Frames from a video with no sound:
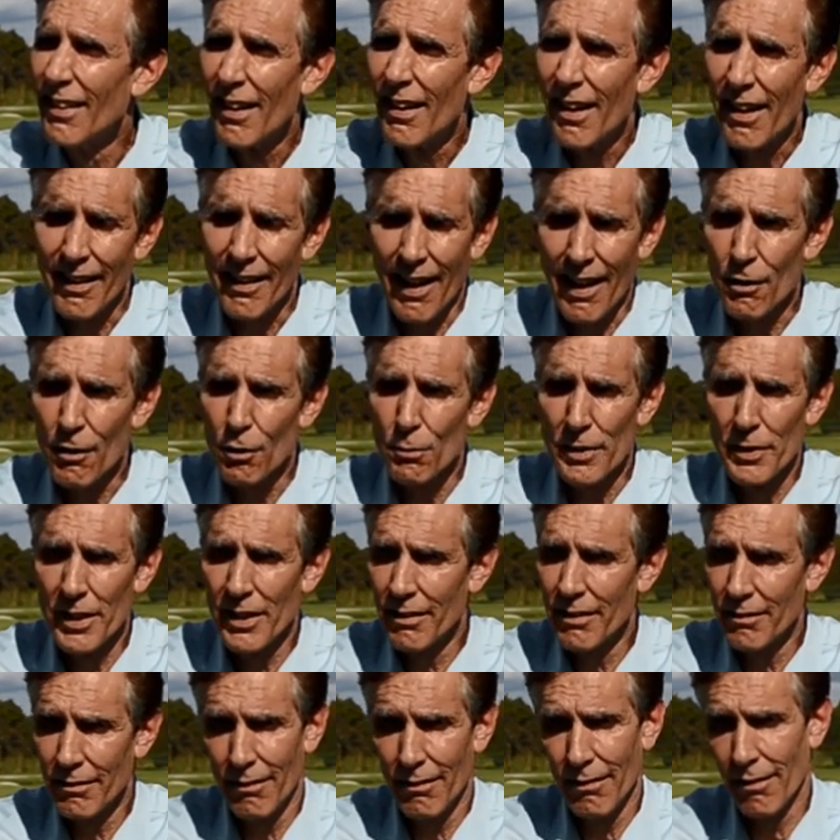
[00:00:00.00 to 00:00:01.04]
And I don't
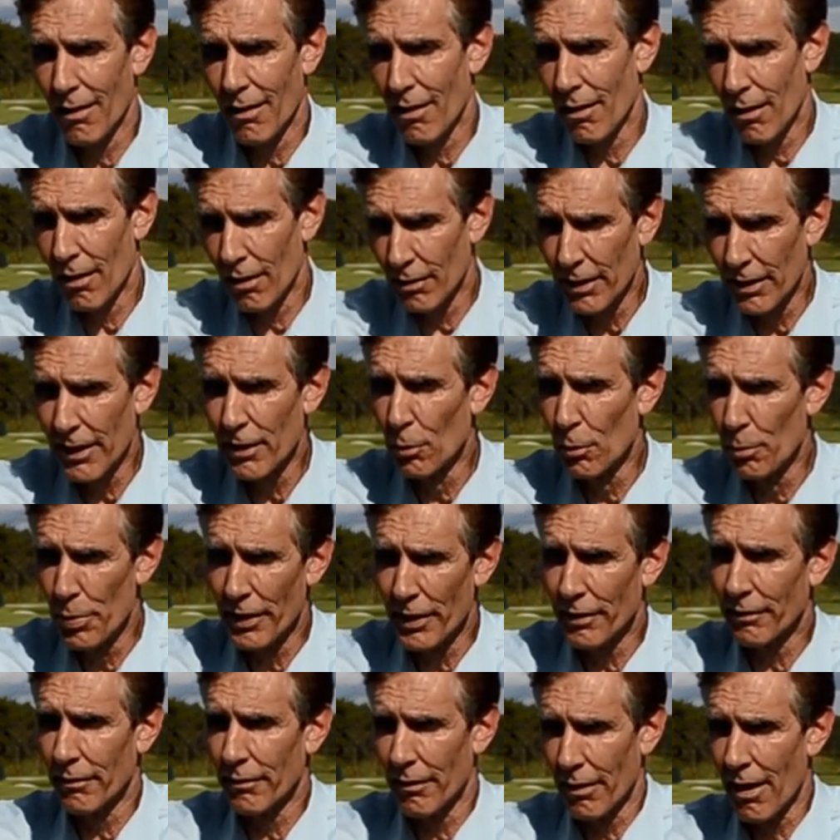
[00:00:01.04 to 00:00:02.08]
mean uh, a little
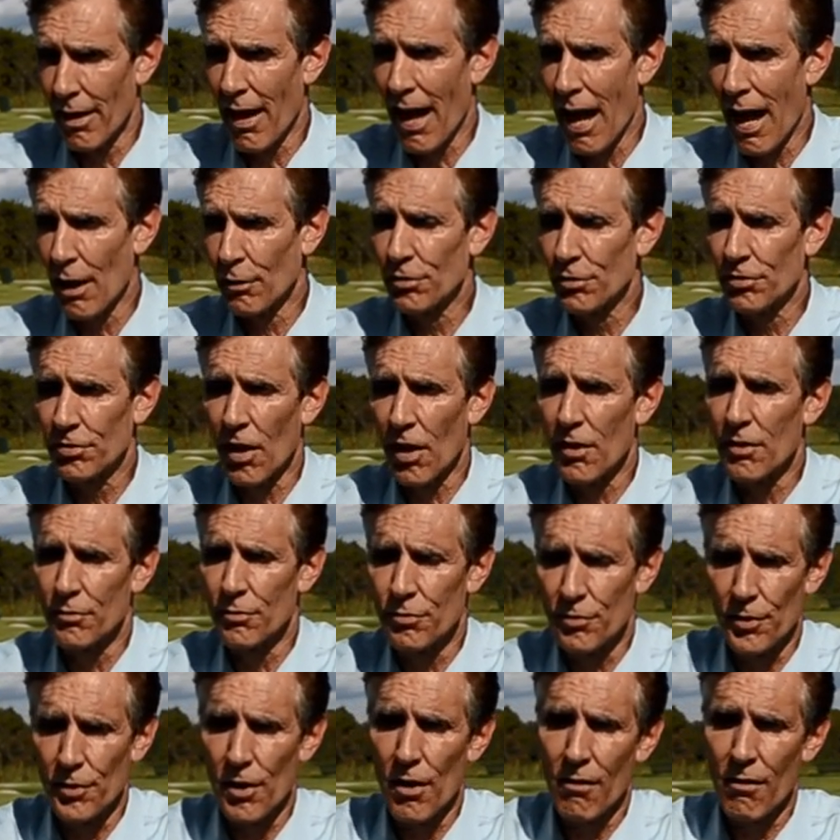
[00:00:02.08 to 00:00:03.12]
bit uh, outside of
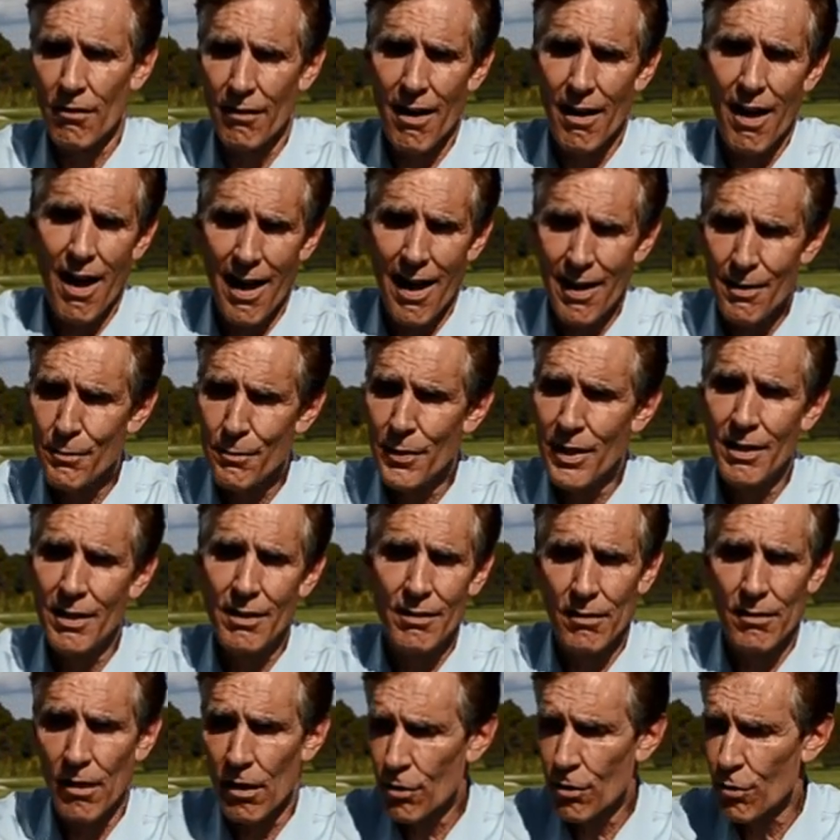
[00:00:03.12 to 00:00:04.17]
Florida, I
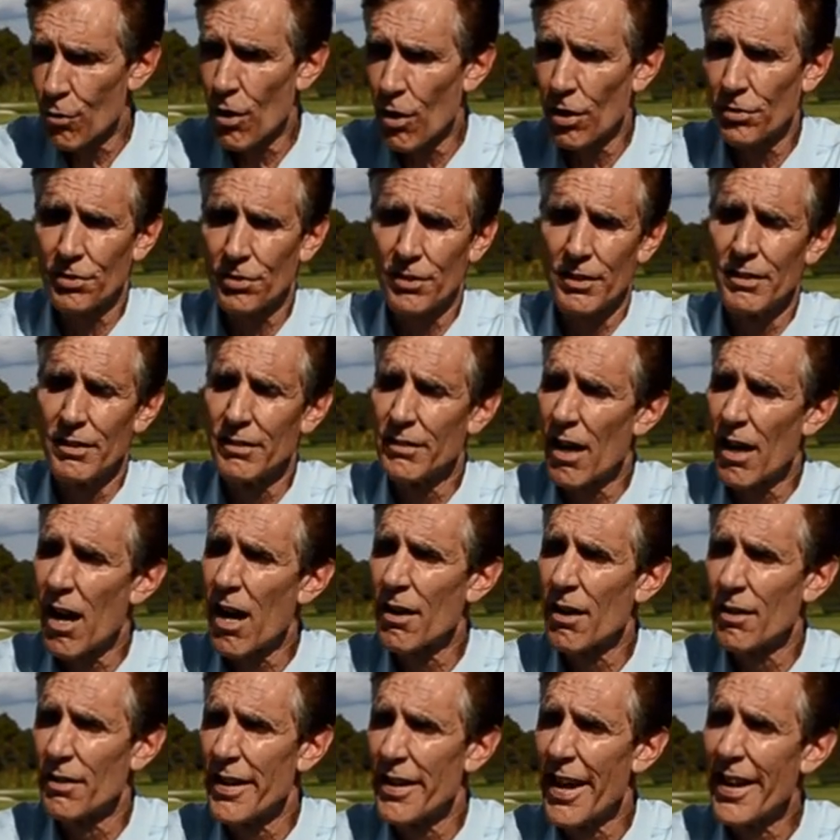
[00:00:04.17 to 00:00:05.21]
mean across the
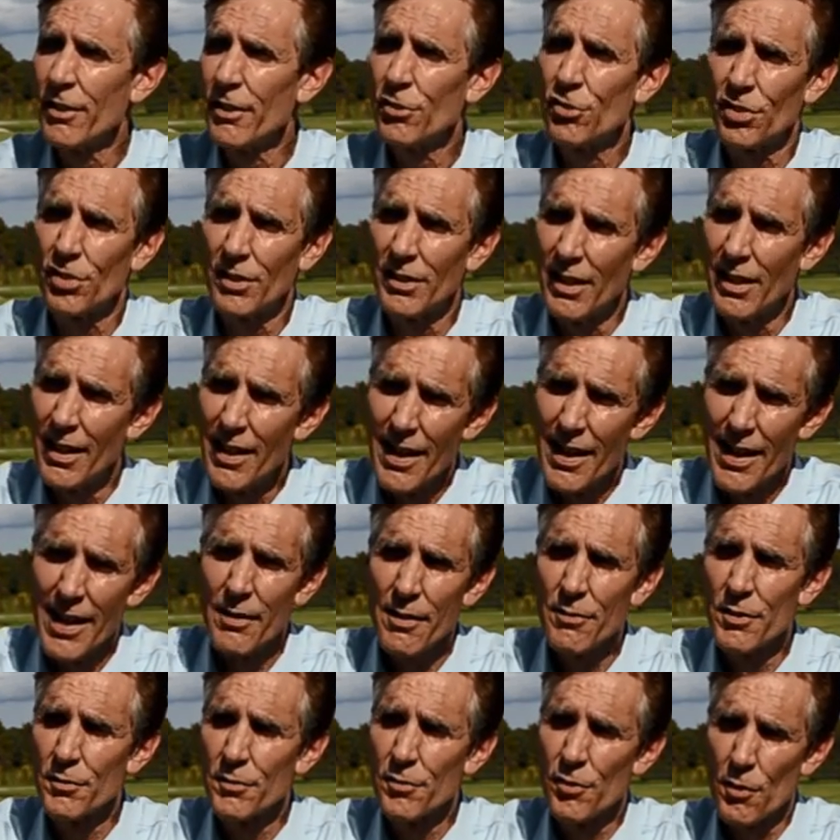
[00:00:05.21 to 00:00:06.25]
entire nation,
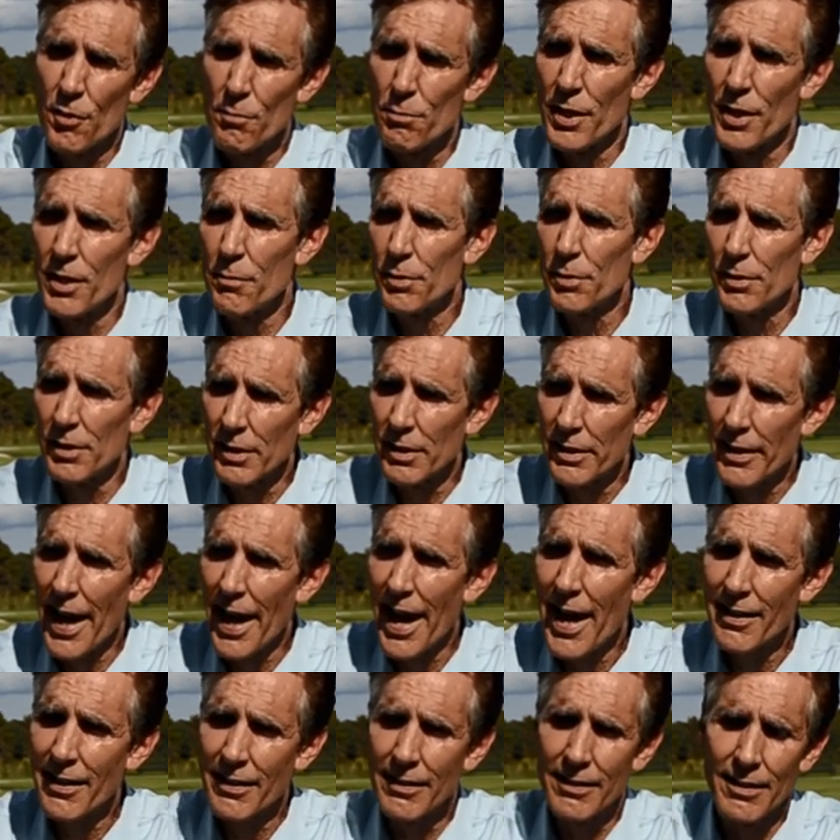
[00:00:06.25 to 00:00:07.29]
even from people in
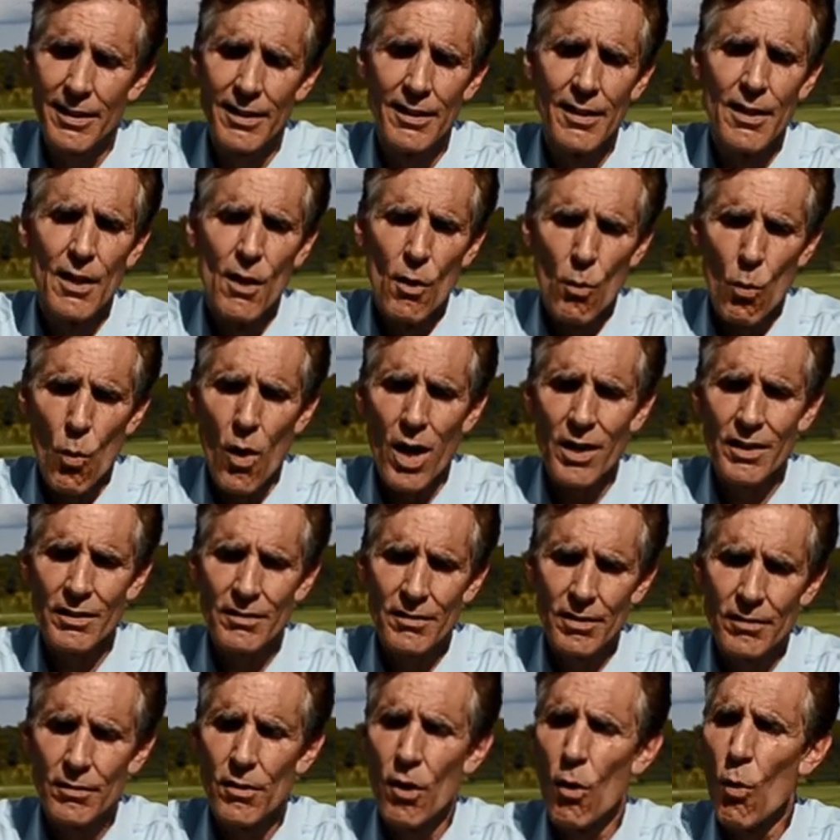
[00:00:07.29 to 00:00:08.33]
Canada, wanted
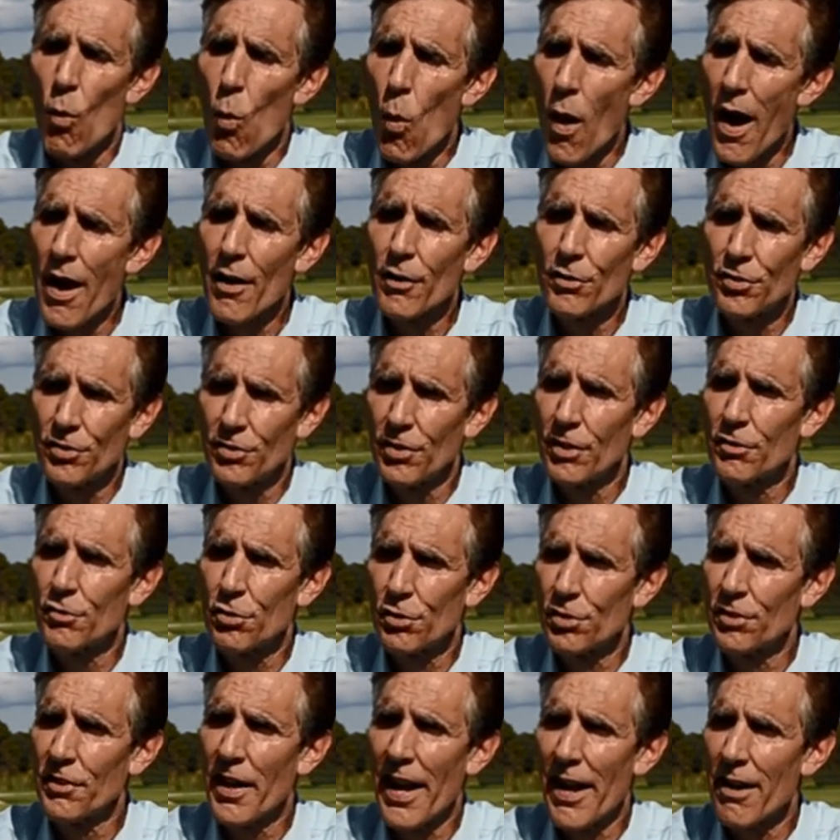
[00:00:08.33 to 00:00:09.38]
to know where
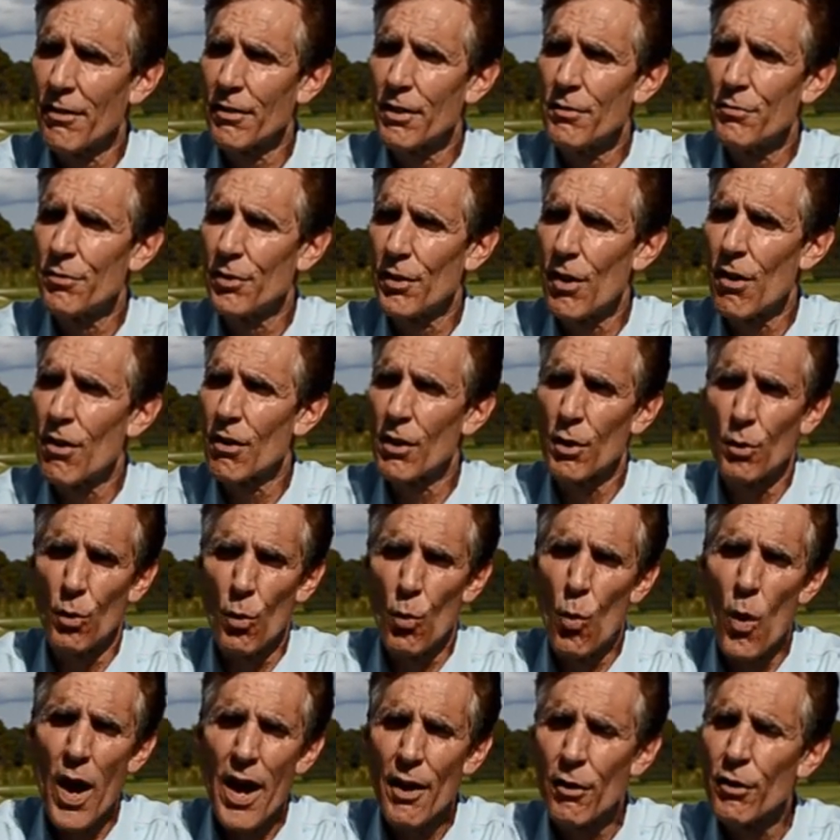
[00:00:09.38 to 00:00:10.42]
Citrus County, Florida,
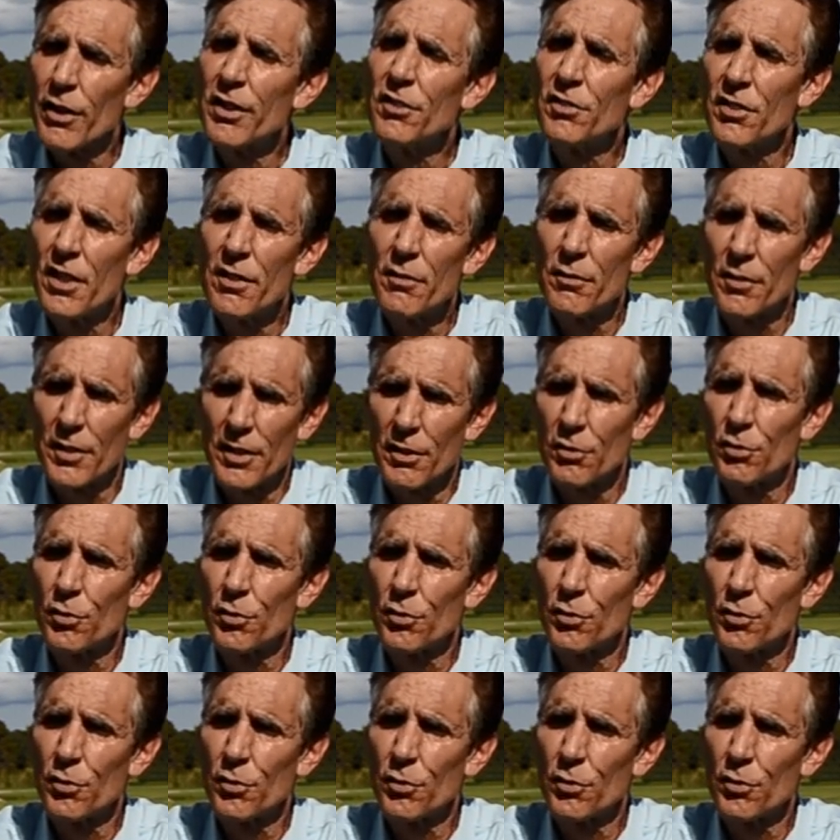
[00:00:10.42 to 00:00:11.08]
where is Inverness,